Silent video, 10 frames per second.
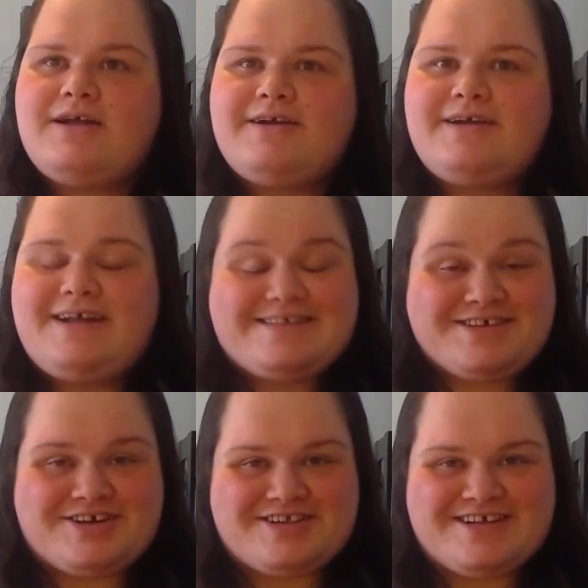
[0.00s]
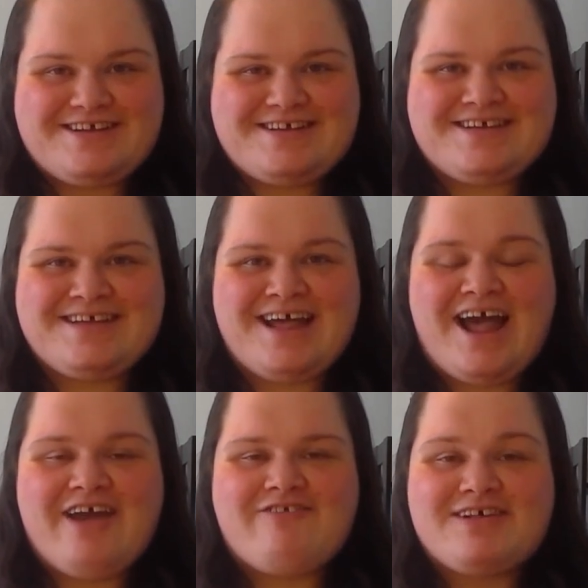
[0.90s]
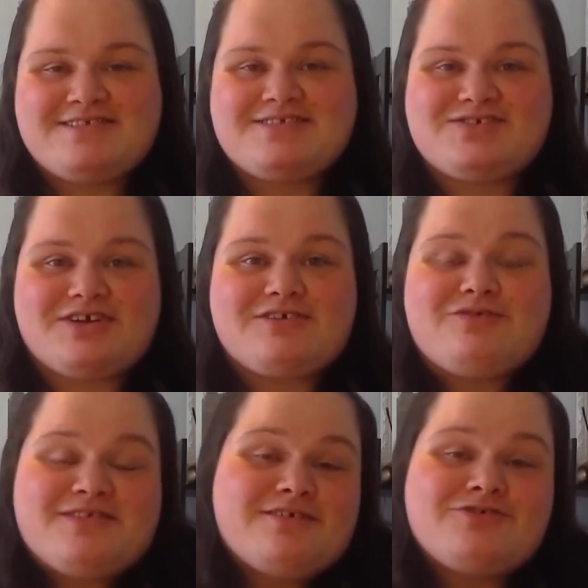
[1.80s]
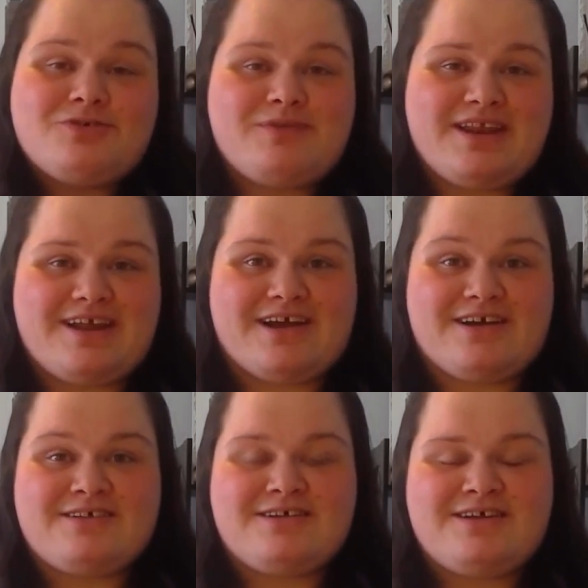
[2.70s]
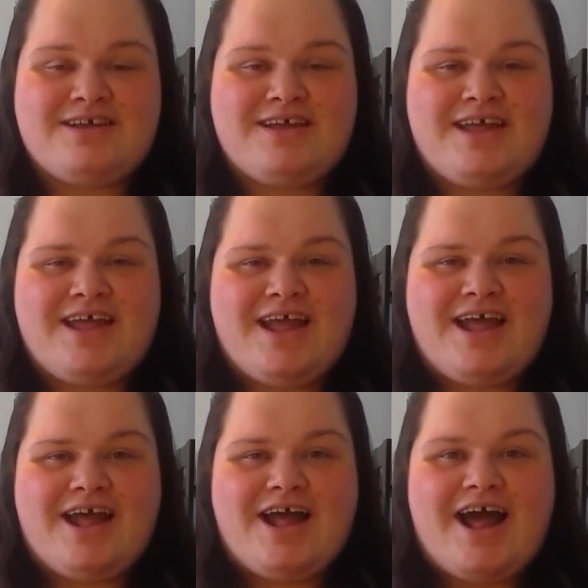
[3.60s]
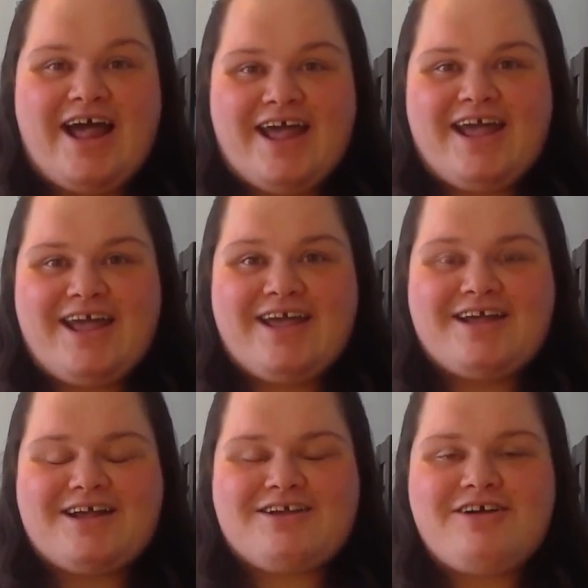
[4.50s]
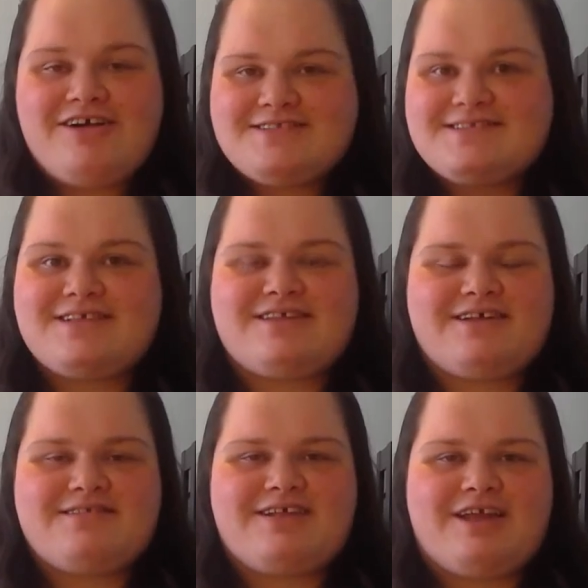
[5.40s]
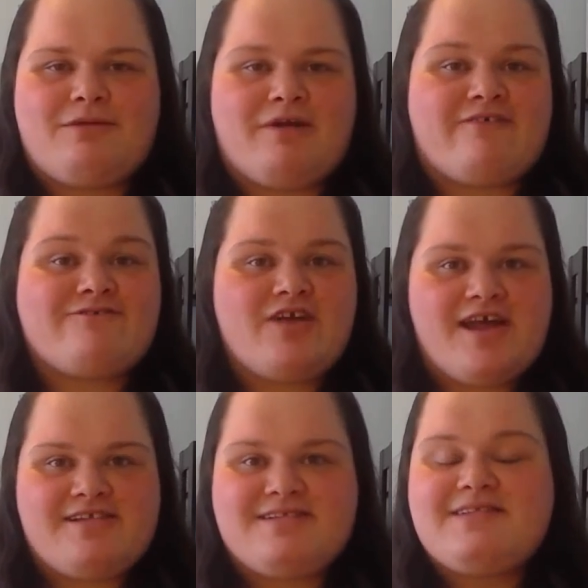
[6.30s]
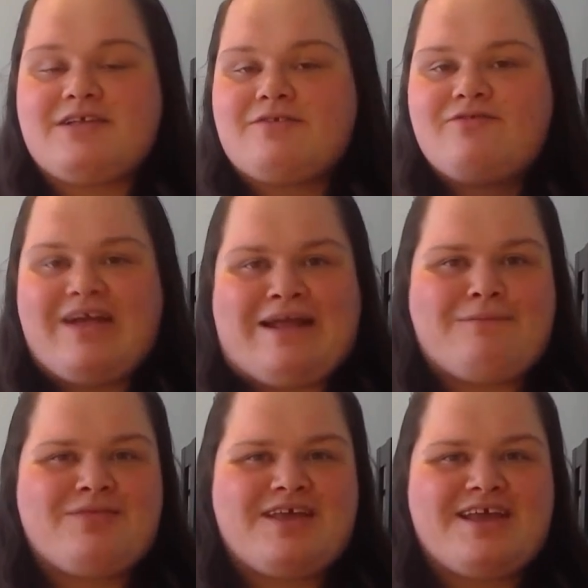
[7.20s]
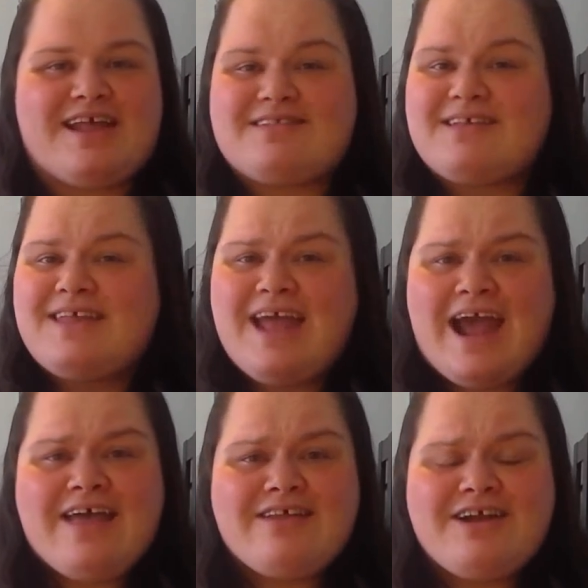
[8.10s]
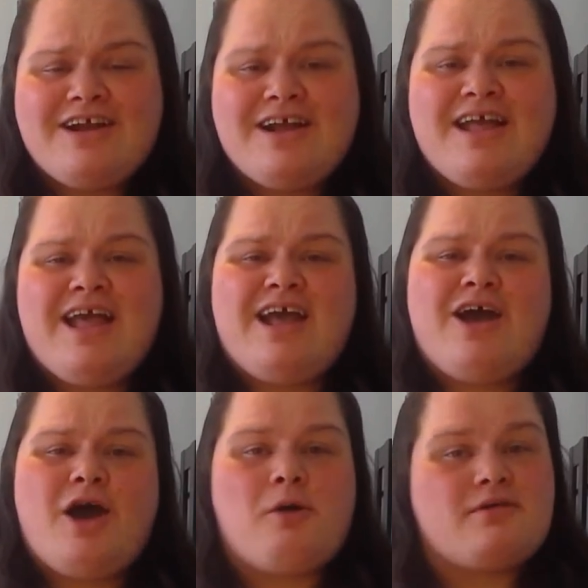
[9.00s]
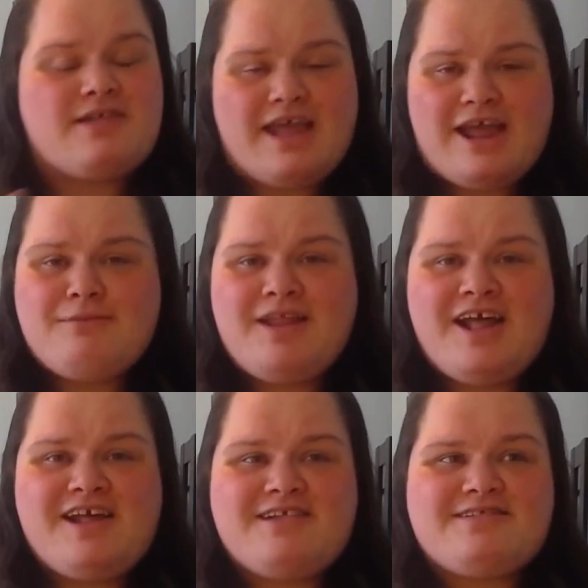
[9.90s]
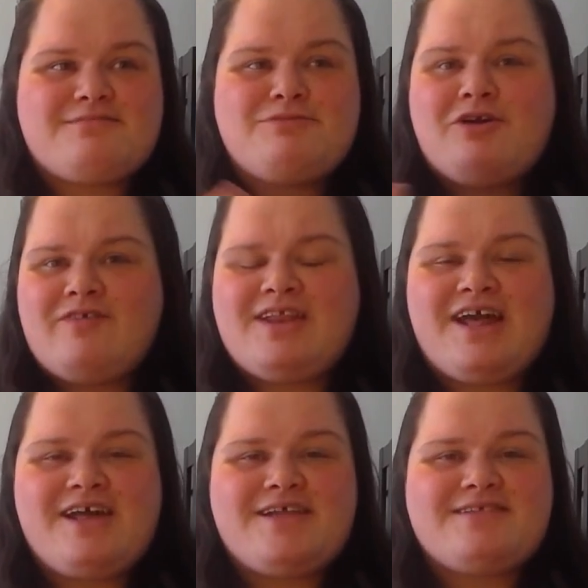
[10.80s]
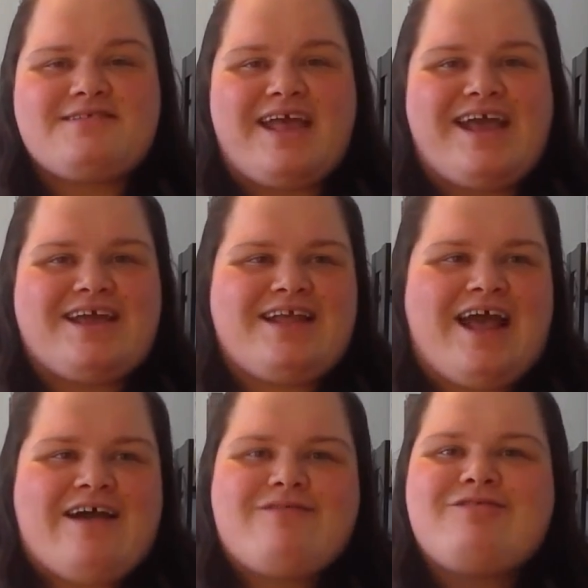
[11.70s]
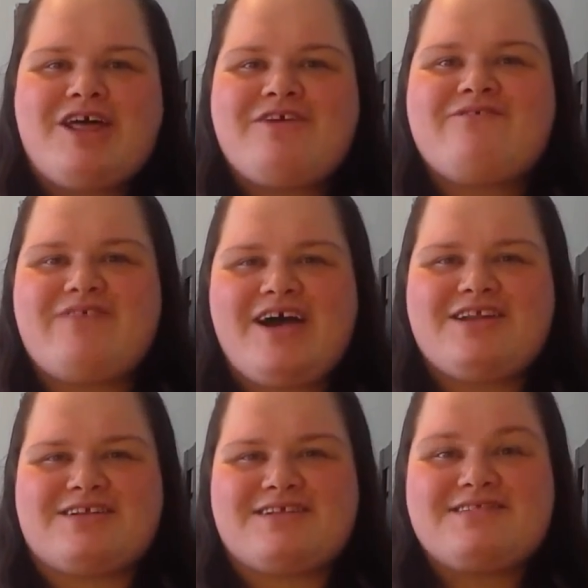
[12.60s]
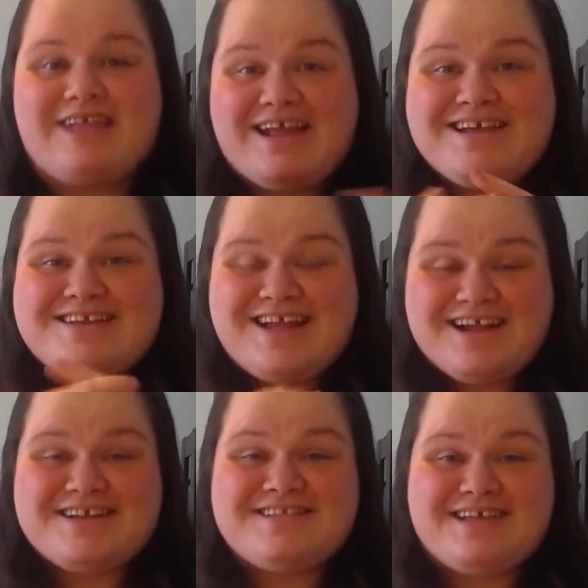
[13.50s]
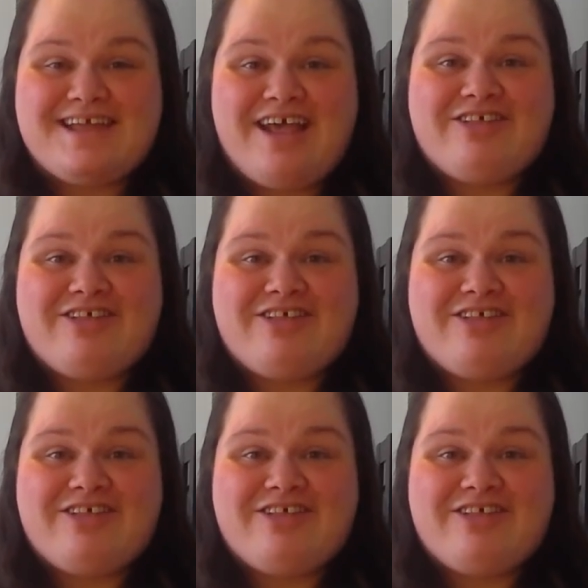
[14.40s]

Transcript: Internally, I have also struggled with social media. I constantly see my friends and family get together, host game nights, movie nights, and have a lot of fun staying connected together.